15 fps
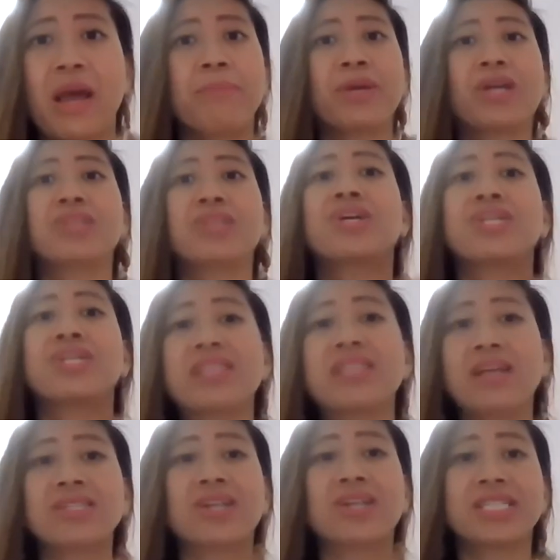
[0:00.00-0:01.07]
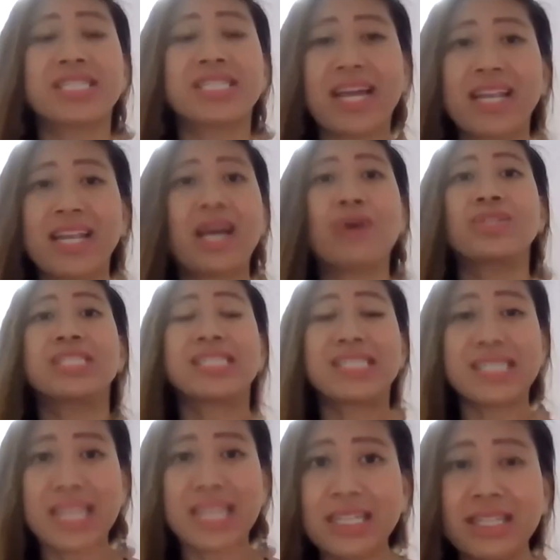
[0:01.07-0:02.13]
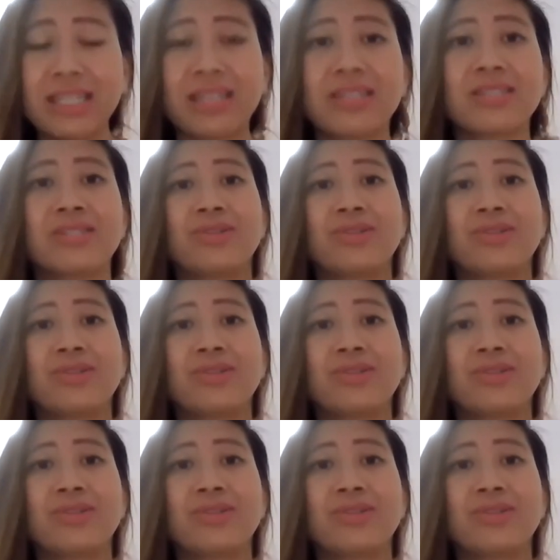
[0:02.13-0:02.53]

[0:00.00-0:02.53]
because our cells are sending out signals